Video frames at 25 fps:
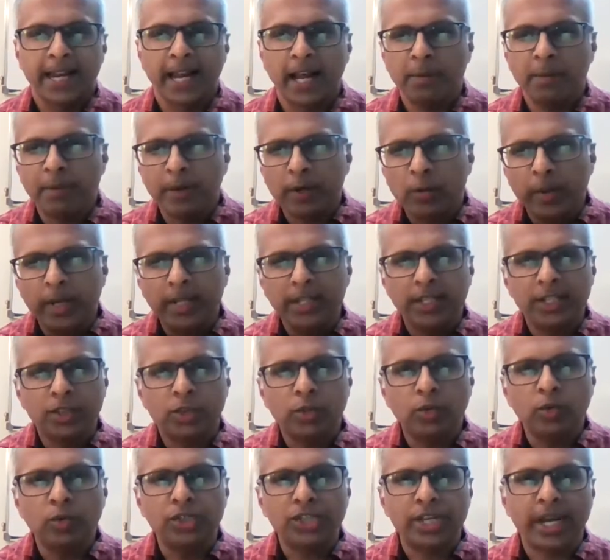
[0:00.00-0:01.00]
And between
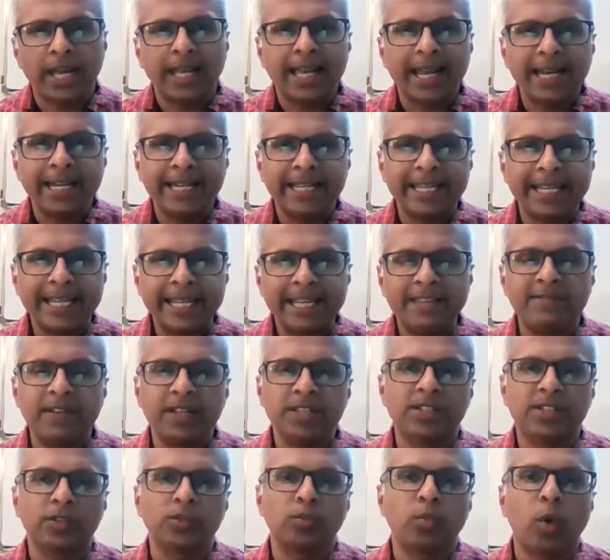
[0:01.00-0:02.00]
these two gigantic
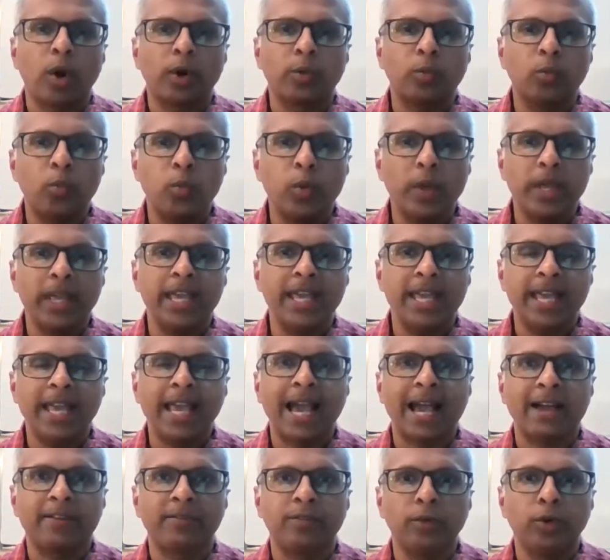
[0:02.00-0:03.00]
events is what
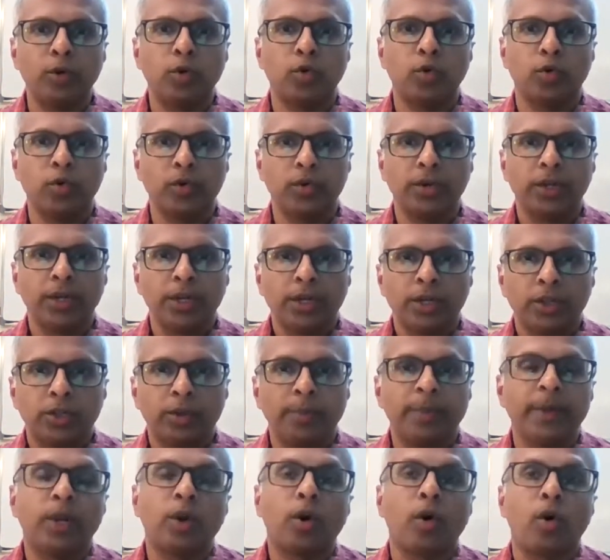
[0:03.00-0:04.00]
we have known
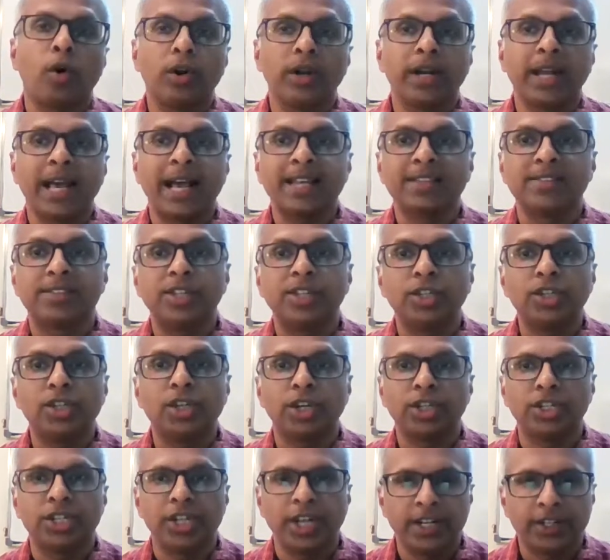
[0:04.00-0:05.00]
to be called as the
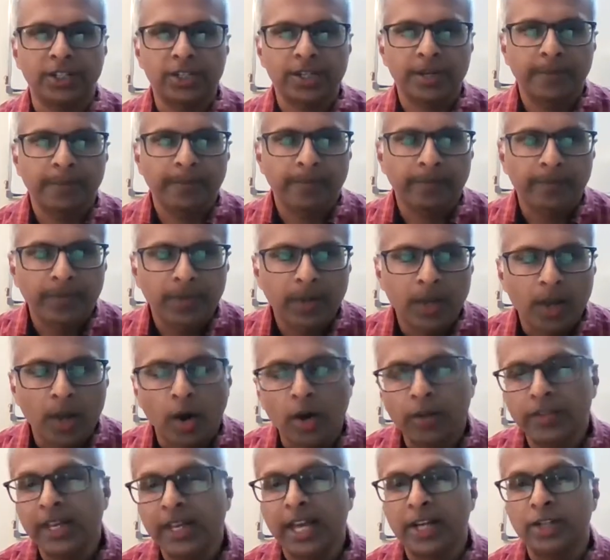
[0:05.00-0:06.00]
church age
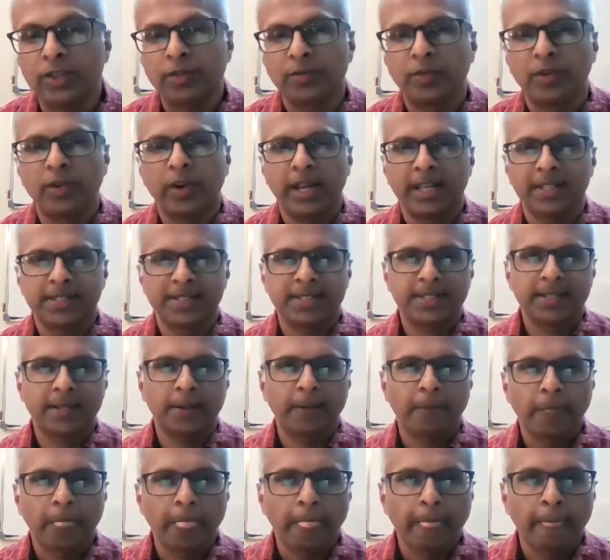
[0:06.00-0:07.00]
or the age of grace.
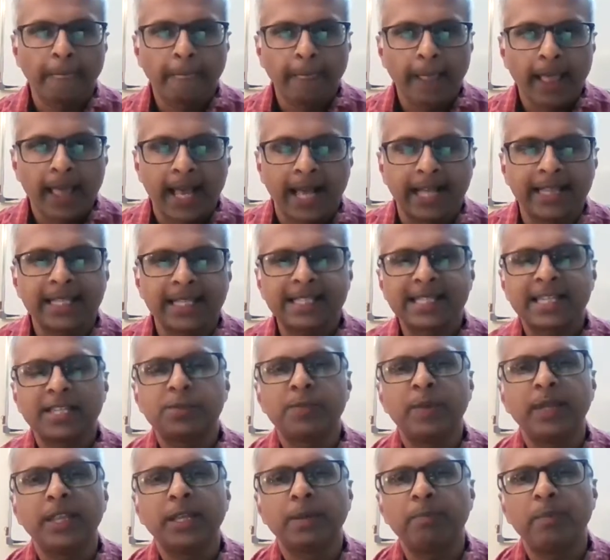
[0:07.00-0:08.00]
And this has
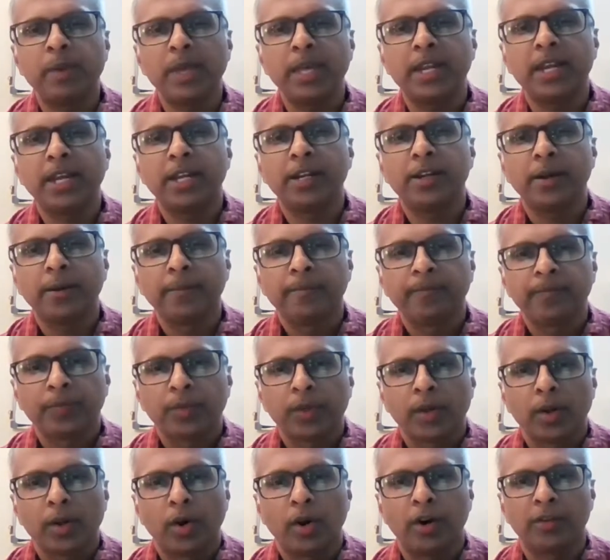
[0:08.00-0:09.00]
been the period
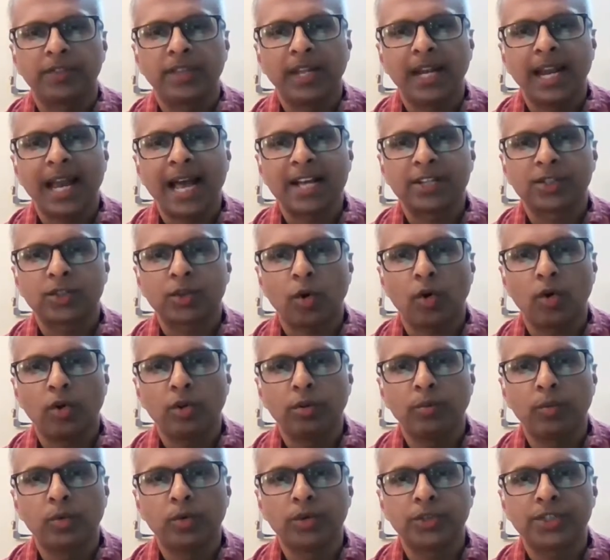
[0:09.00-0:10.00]
of the last
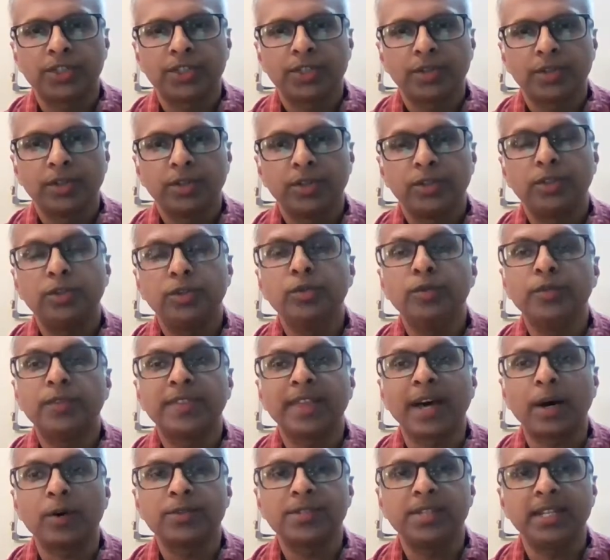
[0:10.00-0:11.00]
almost
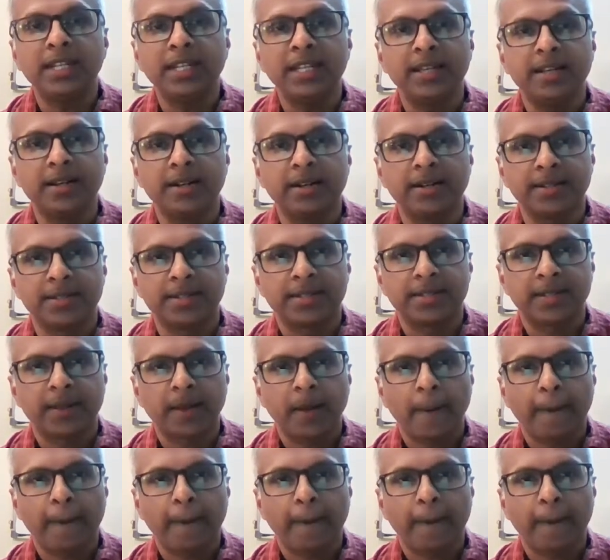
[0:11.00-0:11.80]
2,000 years